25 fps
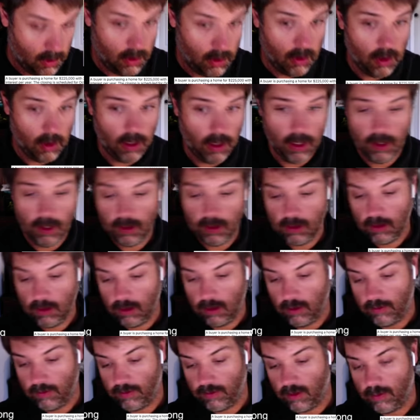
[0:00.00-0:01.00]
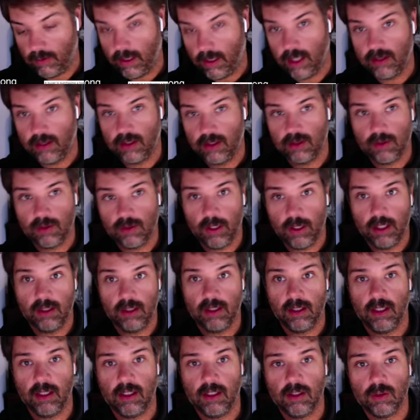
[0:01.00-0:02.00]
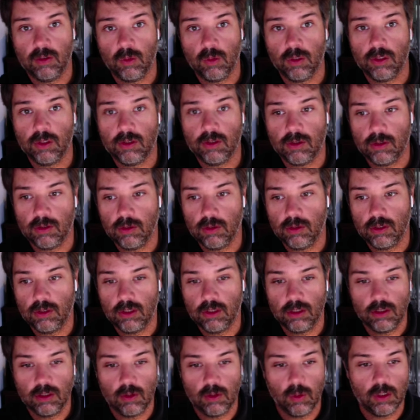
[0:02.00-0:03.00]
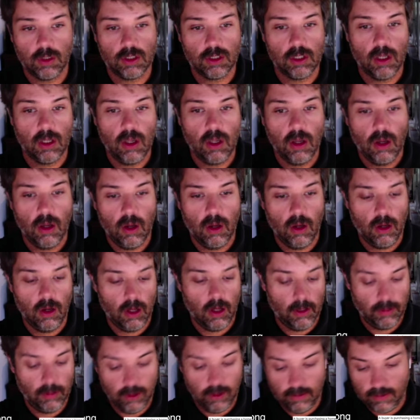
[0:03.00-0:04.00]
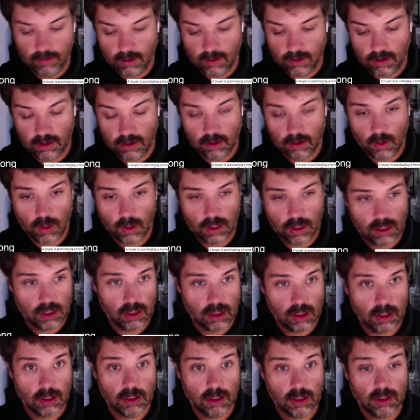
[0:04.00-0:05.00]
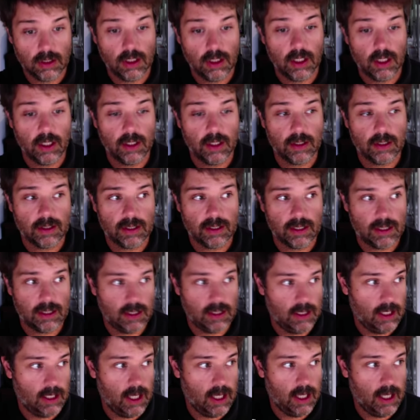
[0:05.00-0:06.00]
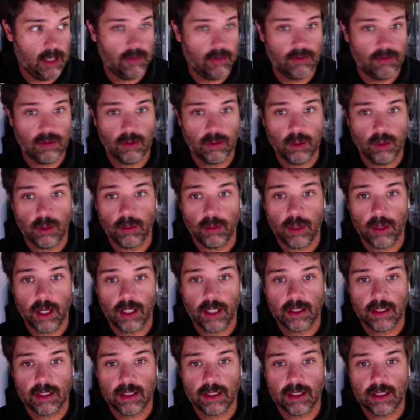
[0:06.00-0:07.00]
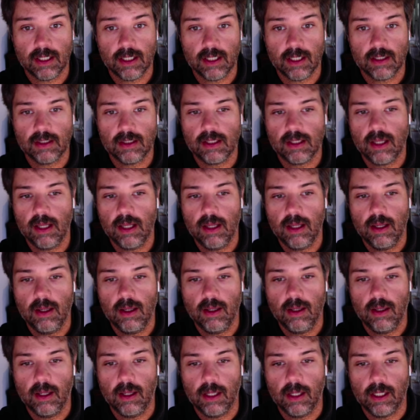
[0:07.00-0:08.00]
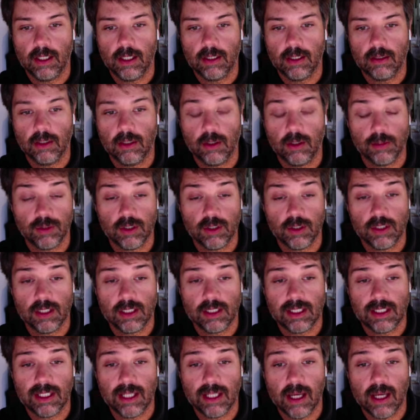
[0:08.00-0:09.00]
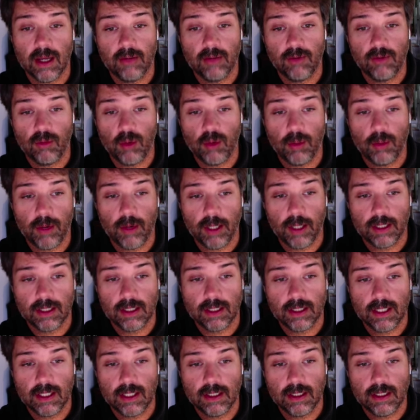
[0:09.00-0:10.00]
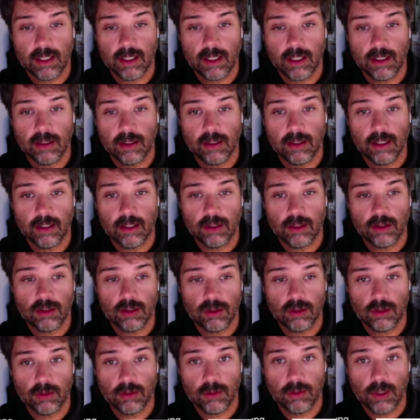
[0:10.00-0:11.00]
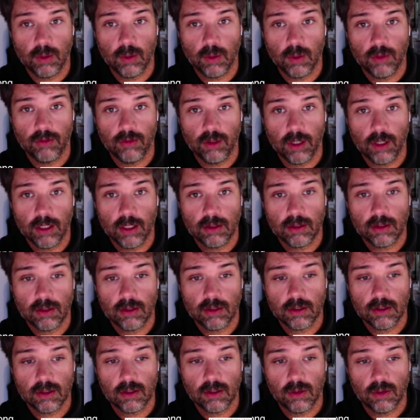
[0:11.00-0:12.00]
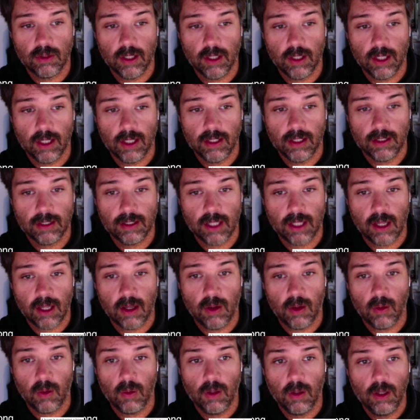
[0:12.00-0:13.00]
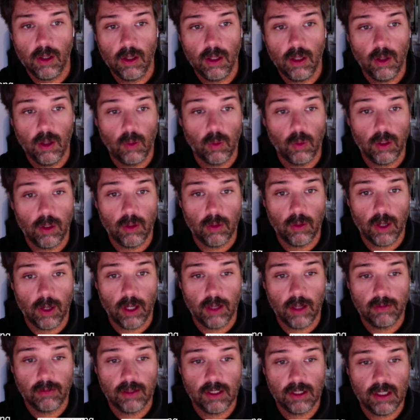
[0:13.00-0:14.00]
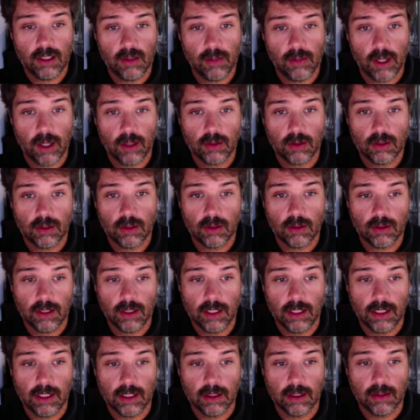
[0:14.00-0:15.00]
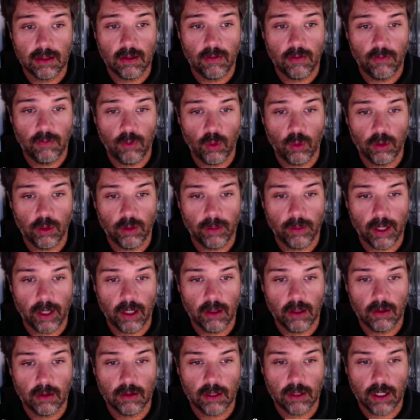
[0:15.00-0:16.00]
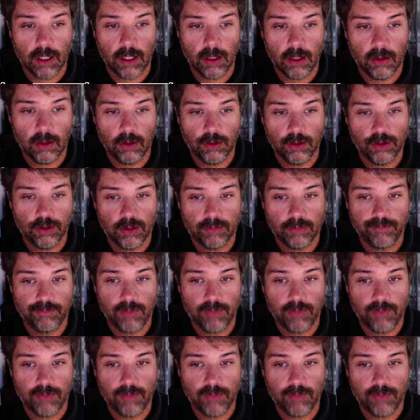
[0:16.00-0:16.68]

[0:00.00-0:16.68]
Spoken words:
And if our math is right, that is one of the solutions, which I believe this is question 68 from your practice test, and I'm sorry, 69 from your practice test, and that should be one of your answers. So that is how we arrived at the amount needed for the buyer at closing.